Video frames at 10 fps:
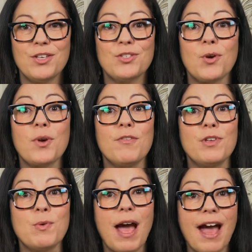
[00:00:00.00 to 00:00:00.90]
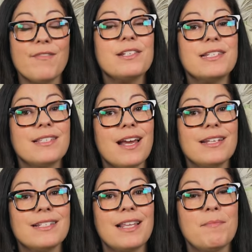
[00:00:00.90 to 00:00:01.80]
So if you have a
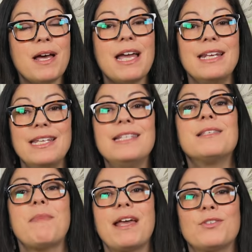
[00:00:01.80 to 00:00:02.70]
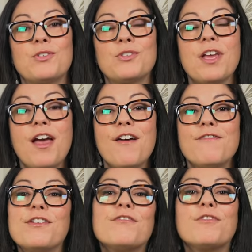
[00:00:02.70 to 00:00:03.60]
design dilemma and need some answers,
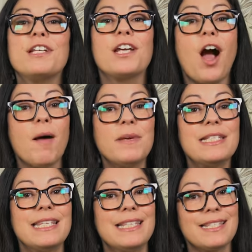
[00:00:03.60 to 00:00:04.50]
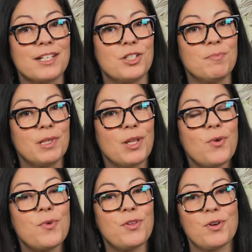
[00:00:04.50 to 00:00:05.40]
feel free to comment in the section
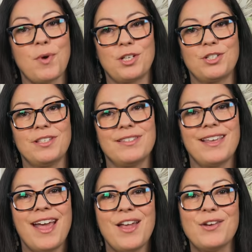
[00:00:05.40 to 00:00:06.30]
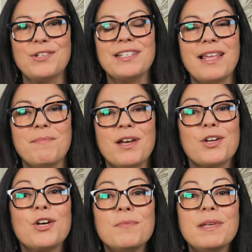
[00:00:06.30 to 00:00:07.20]
below with your questions. Your dilemma
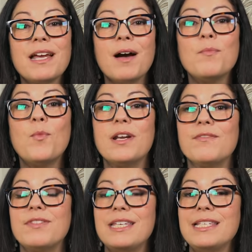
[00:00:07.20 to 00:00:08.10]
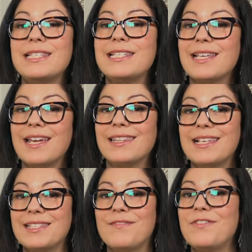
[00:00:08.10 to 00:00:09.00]
could become one of these design
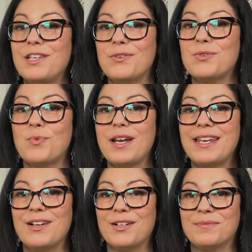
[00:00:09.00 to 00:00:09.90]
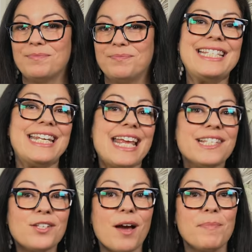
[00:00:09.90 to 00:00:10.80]
lesson videos right here.
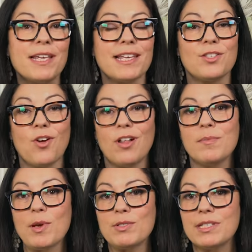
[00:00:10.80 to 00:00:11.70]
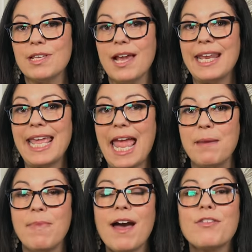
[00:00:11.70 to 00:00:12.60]
Today's topic is all about designing
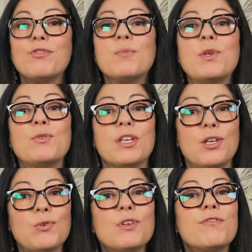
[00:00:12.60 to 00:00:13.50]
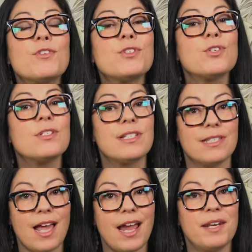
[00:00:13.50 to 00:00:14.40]
a bathroom using universal
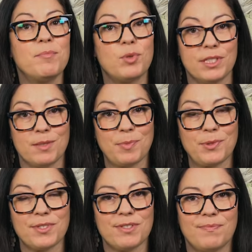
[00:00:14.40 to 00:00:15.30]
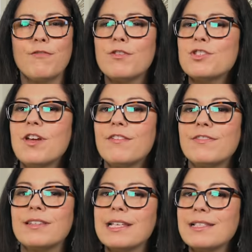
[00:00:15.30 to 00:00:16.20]
design principles. First off,
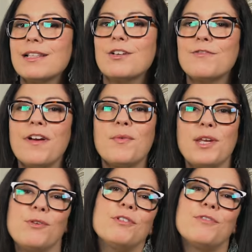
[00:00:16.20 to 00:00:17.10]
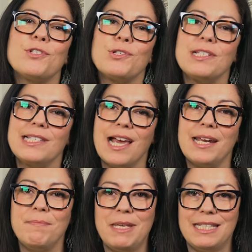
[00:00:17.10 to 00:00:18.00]
let's clarify what universal
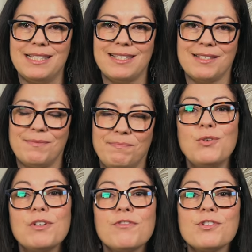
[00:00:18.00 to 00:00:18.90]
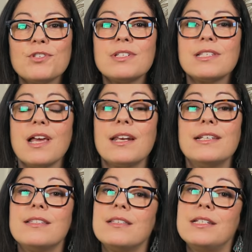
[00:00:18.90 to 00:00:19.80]
design means. Universal design
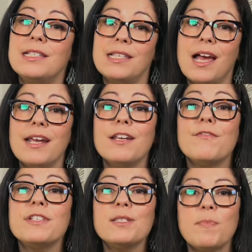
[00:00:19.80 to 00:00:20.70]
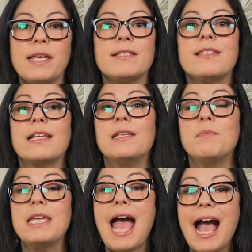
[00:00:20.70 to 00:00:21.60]
is the design of a space that can
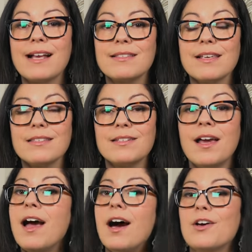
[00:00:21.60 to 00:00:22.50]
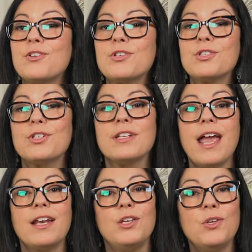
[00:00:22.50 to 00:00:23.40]
be accessed, understood,
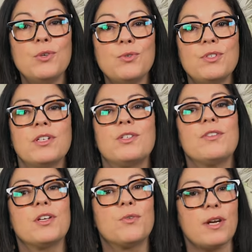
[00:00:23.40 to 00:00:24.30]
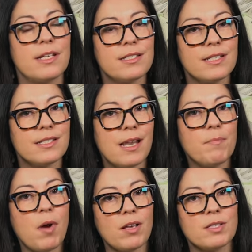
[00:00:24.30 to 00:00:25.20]
and used to the greatest
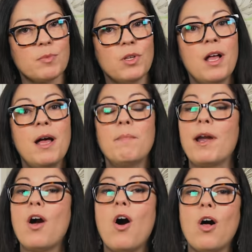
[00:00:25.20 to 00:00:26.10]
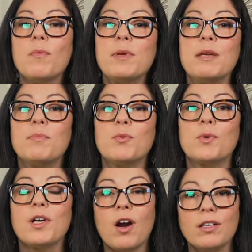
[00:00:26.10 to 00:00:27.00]
extent possible by all people
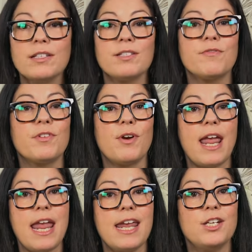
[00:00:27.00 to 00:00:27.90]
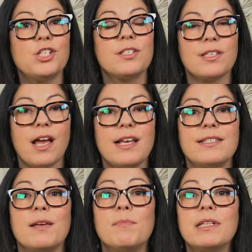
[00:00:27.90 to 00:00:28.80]
regardless of their age,
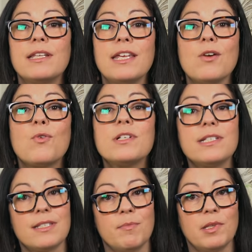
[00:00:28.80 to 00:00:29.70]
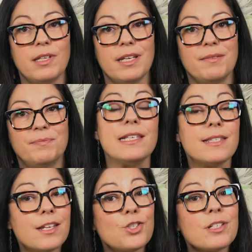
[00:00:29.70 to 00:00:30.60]
size, ability, or disability.
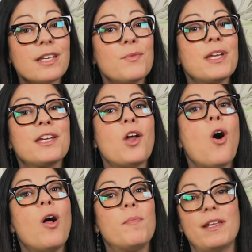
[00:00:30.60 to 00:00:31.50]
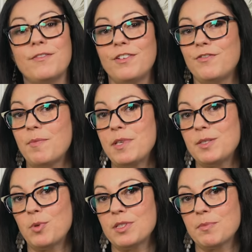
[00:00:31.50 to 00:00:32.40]
Essentially, we can all benefit from
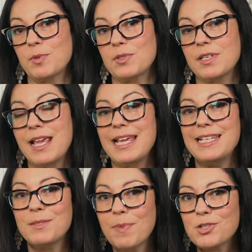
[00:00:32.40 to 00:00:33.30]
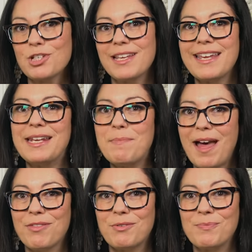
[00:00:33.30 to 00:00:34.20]
these principles, especially in the
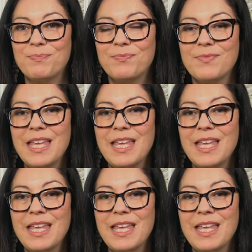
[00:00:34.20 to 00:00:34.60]
bathroom.